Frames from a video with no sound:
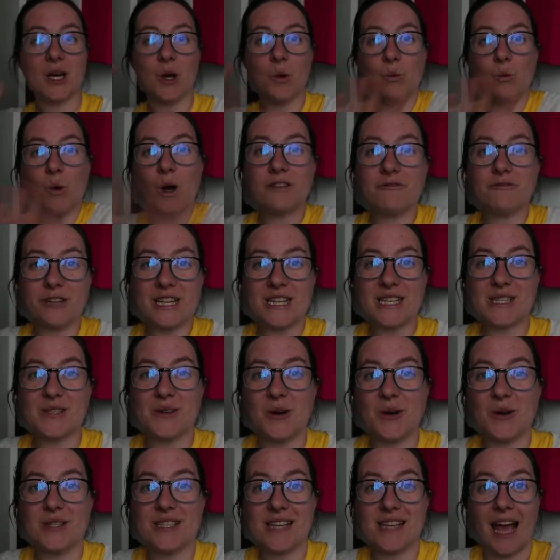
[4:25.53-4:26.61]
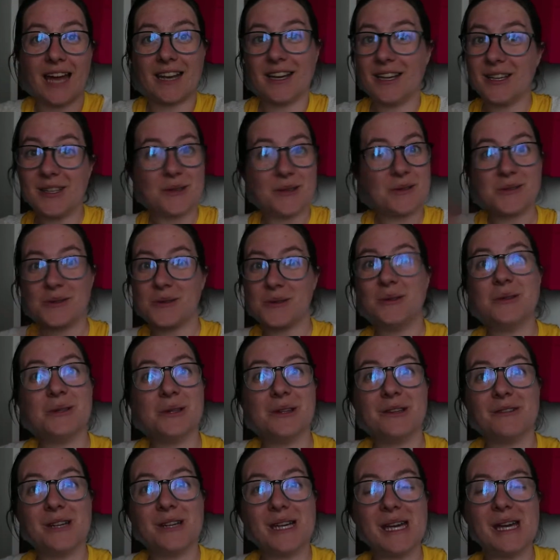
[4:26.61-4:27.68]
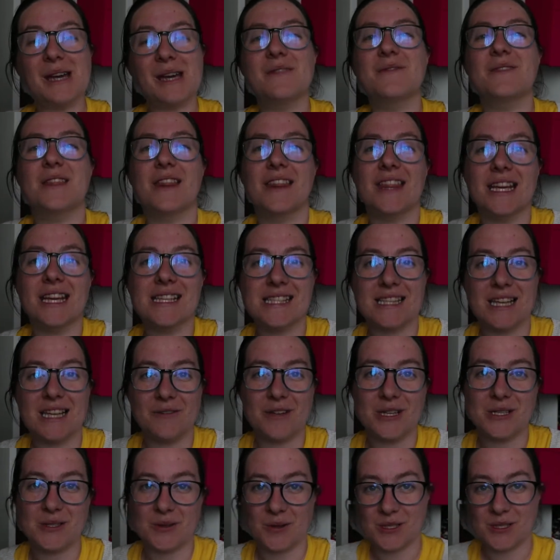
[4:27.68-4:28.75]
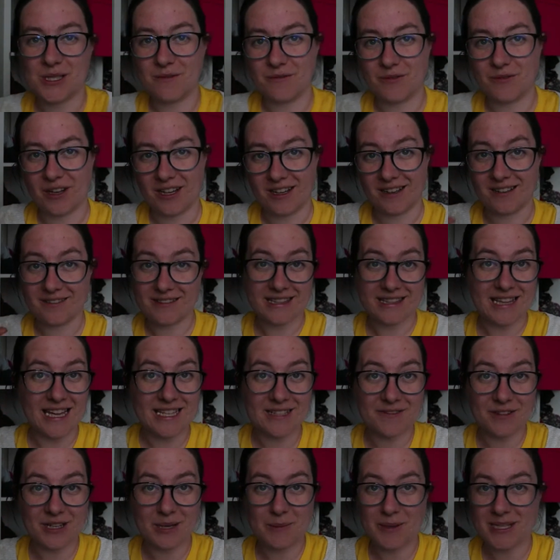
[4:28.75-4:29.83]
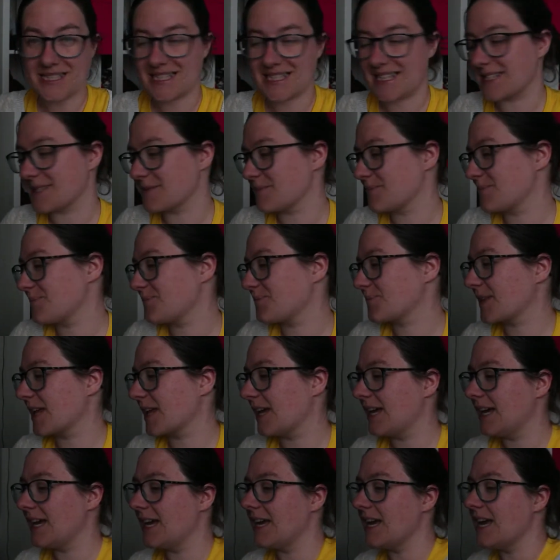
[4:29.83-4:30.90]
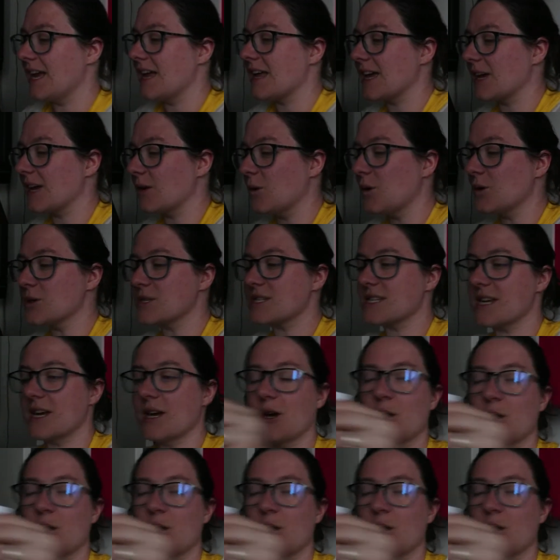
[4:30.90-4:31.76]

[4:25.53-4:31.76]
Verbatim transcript: one resource and I used all three of the things in that resource for their different abilities. Also,